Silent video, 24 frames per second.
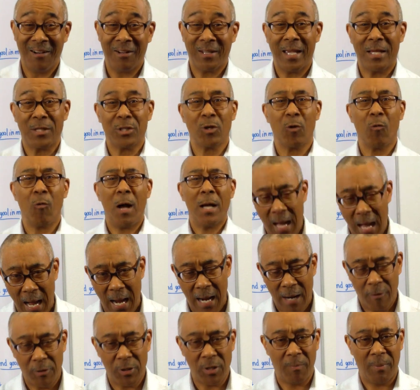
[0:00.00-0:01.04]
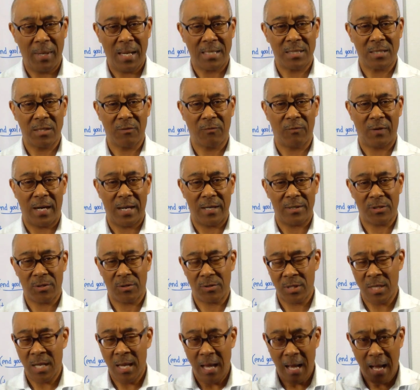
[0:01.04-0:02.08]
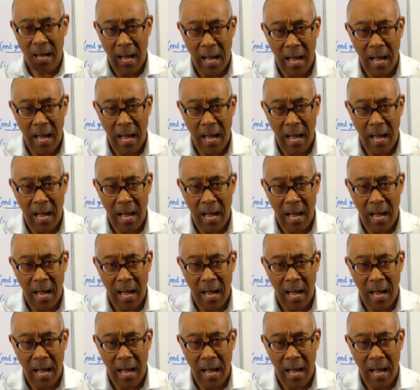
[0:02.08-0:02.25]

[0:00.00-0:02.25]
Okay, so hire the best advisors,